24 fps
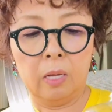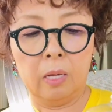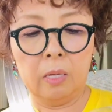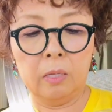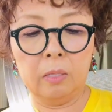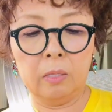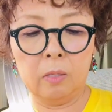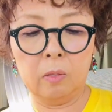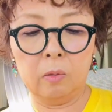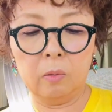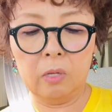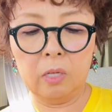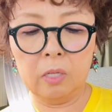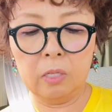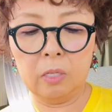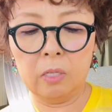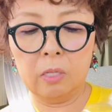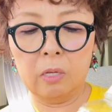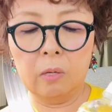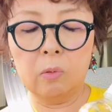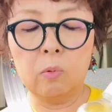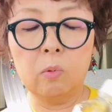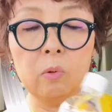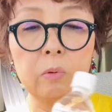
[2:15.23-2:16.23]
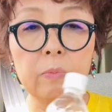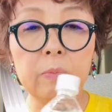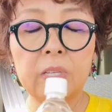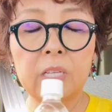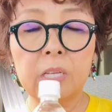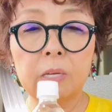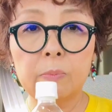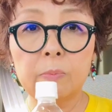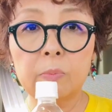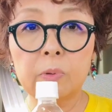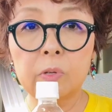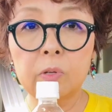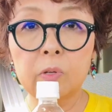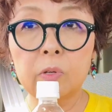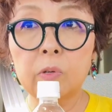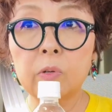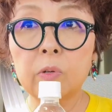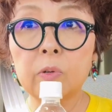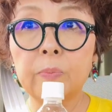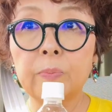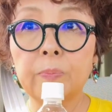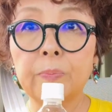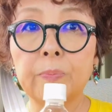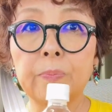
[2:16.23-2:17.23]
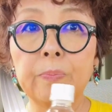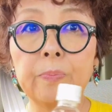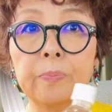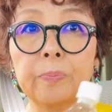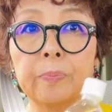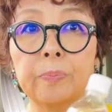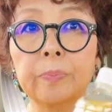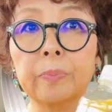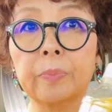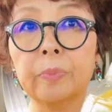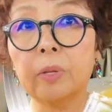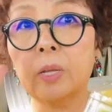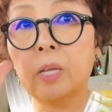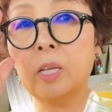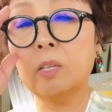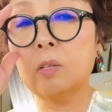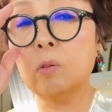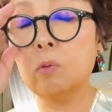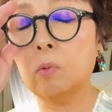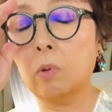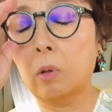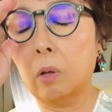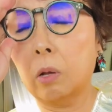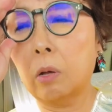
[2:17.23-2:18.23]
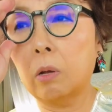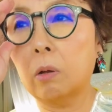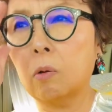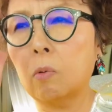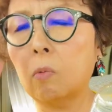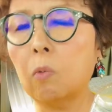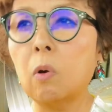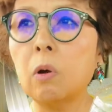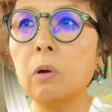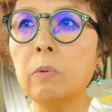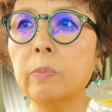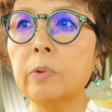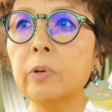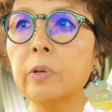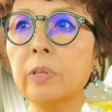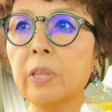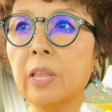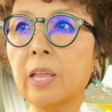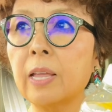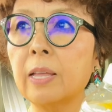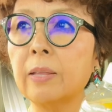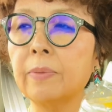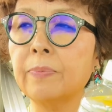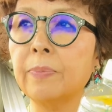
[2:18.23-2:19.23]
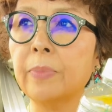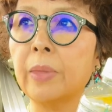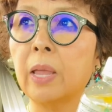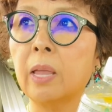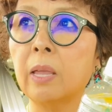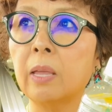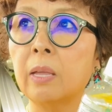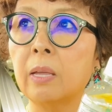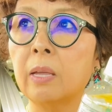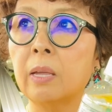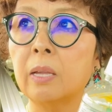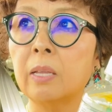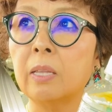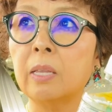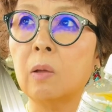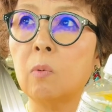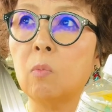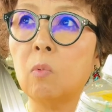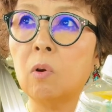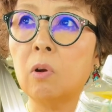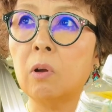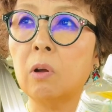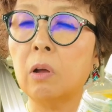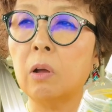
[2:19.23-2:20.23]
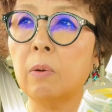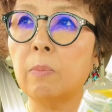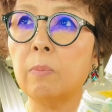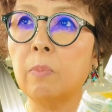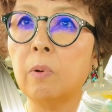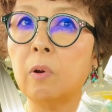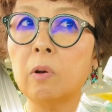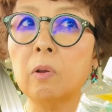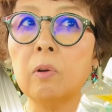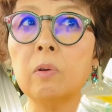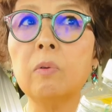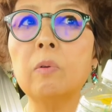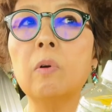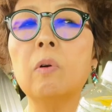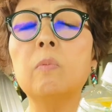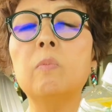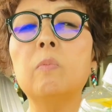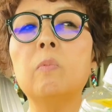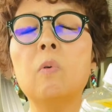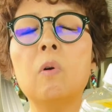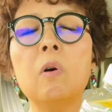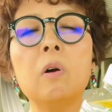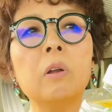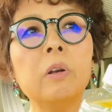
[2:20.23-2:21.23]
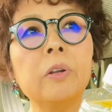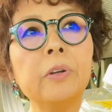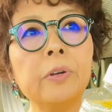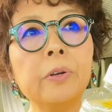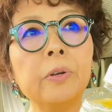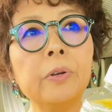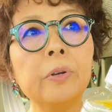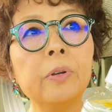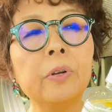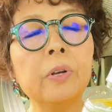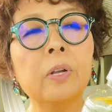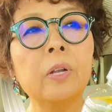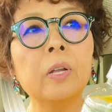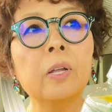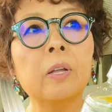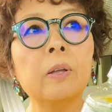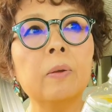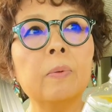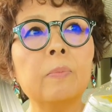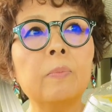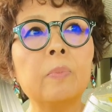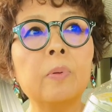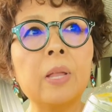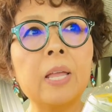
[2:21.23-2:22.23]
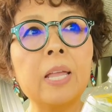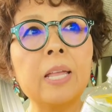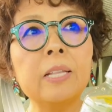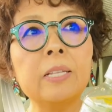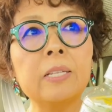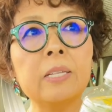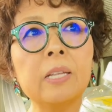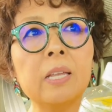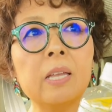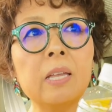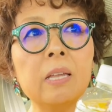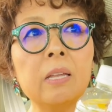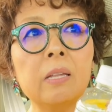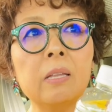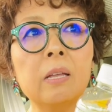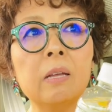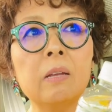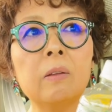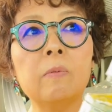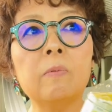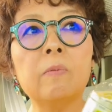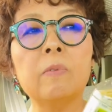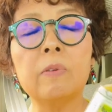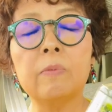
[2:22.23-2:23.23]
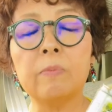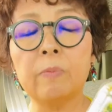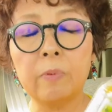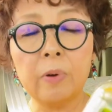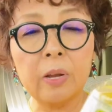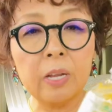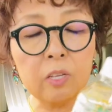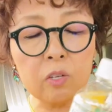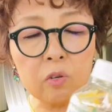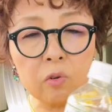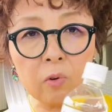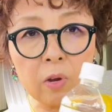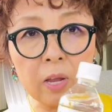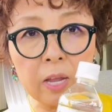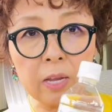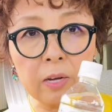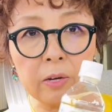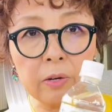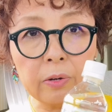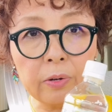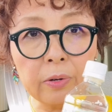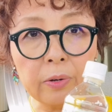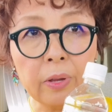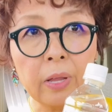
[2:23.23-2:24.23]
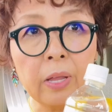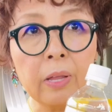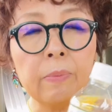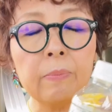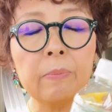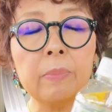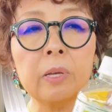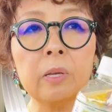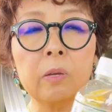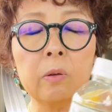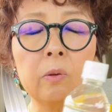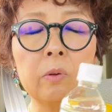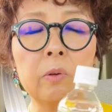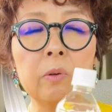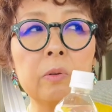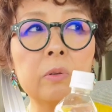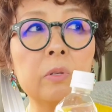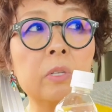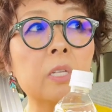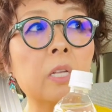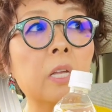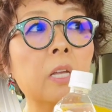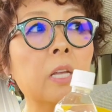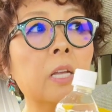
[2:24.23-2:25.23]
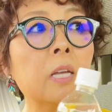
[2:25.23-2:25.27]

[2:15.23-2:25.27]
So it's room temperature. It's uh, warmer than the bottle of water placed in a refrigerator because